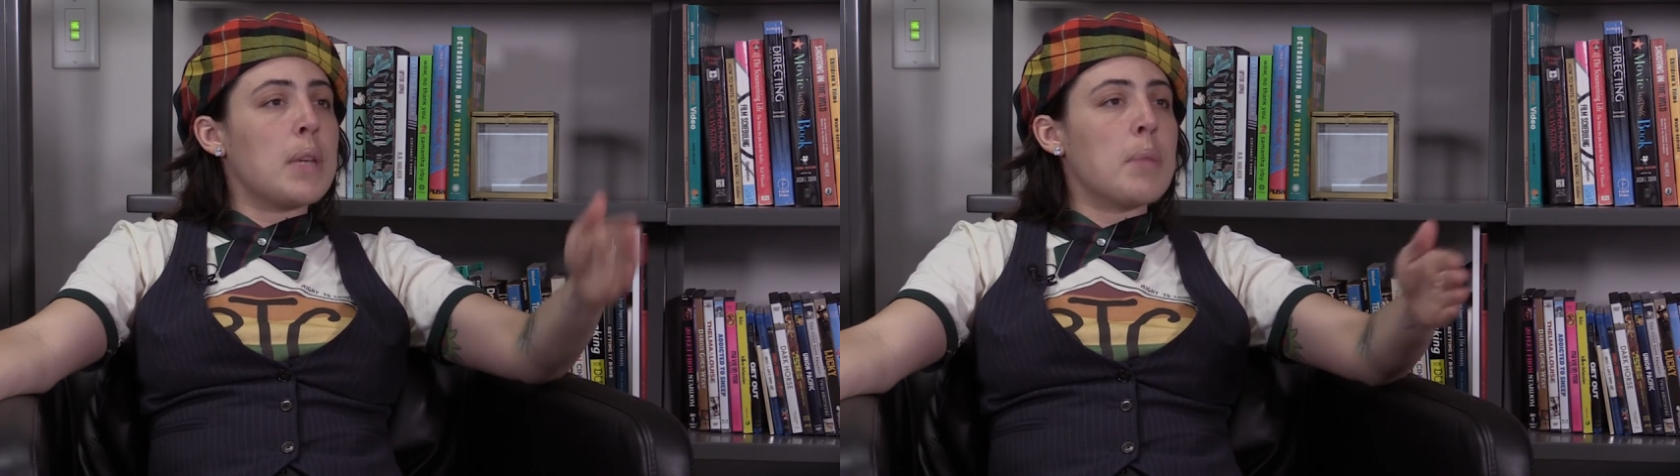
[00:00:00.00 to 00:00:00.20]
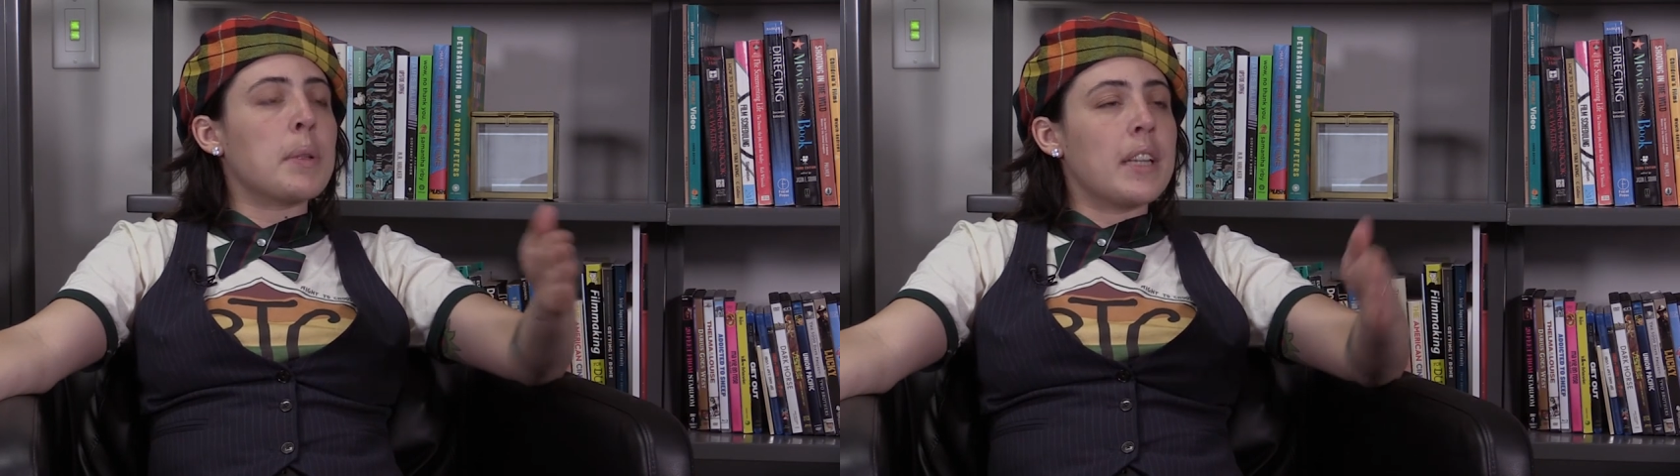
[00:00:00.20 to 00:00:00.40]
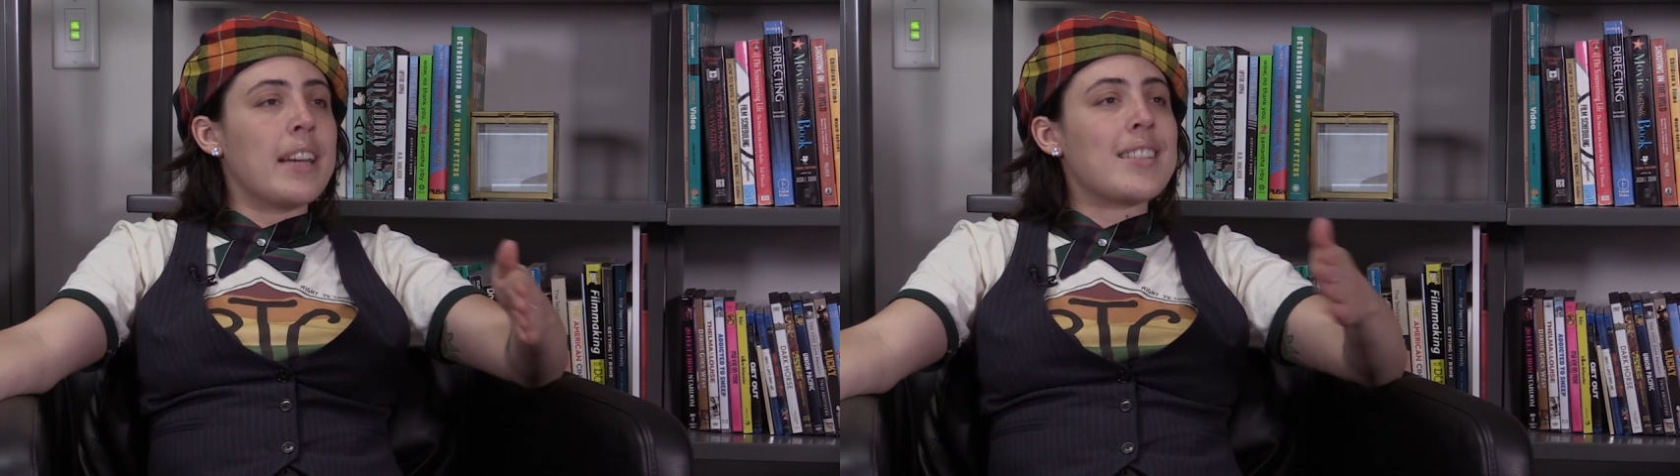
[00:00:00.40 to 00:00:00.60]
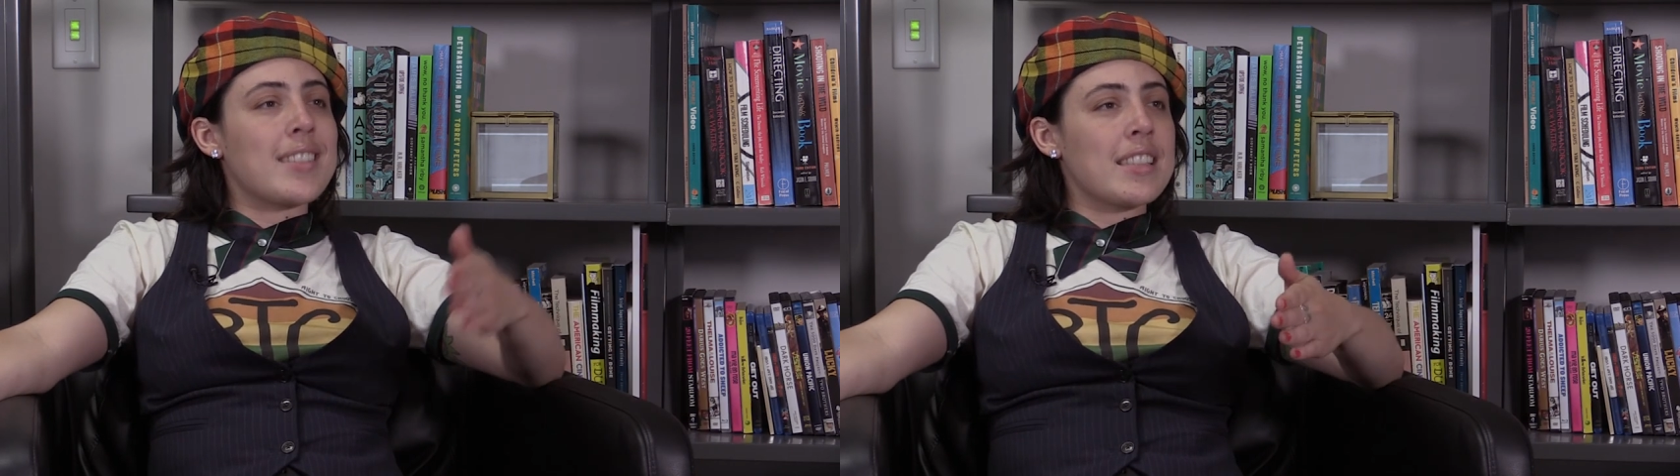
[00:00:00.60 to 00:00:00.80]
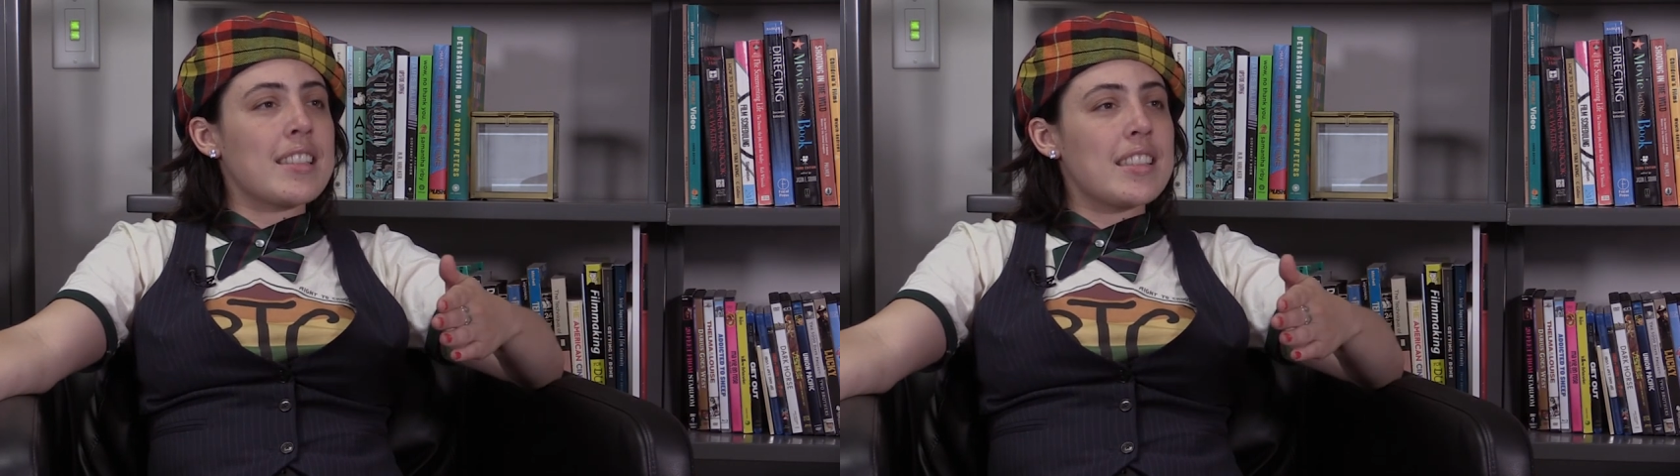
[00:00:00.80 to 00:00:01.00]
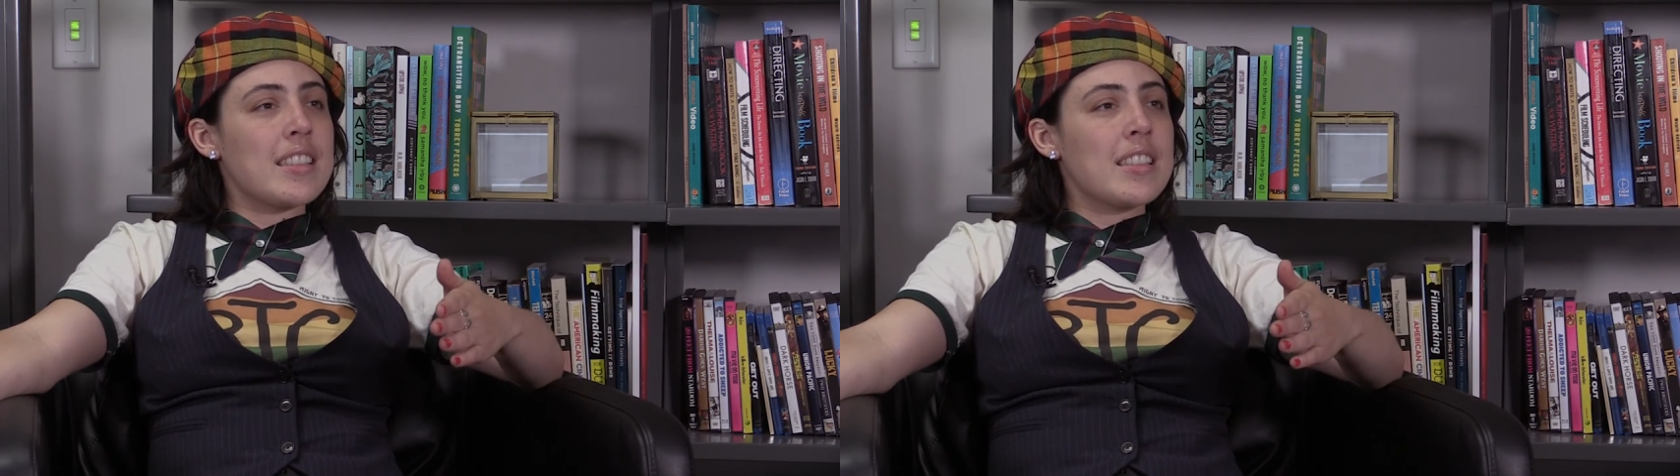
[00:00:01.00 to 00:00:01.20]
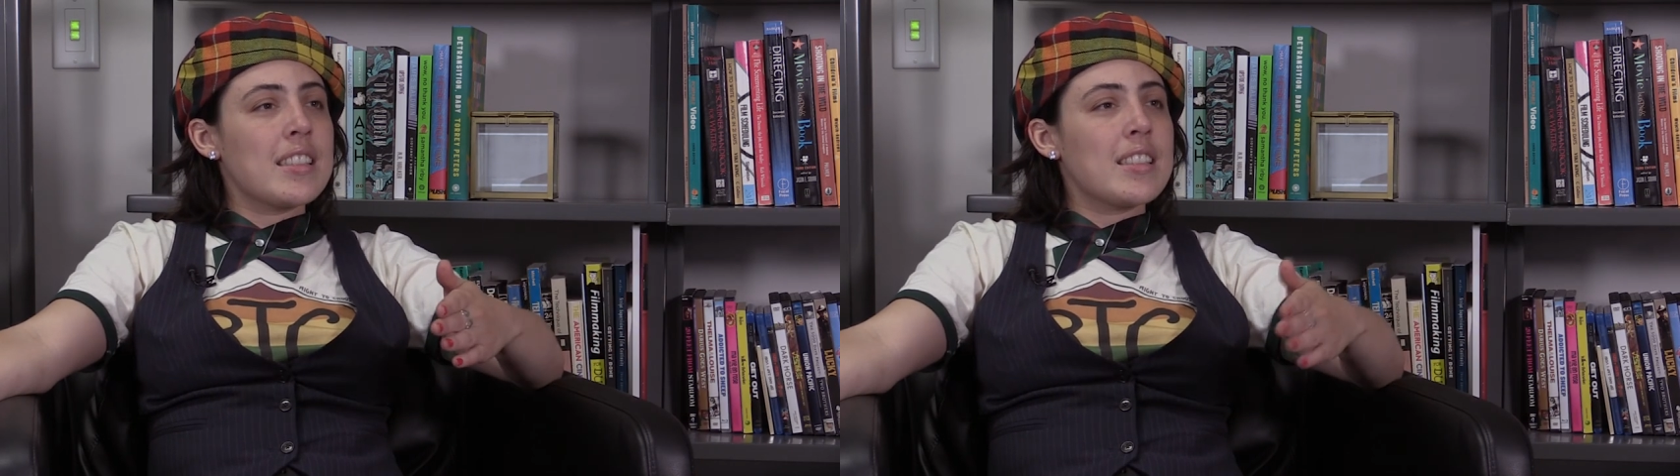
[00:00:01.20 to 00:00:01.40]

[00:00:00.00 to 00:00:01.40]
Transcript: people exist,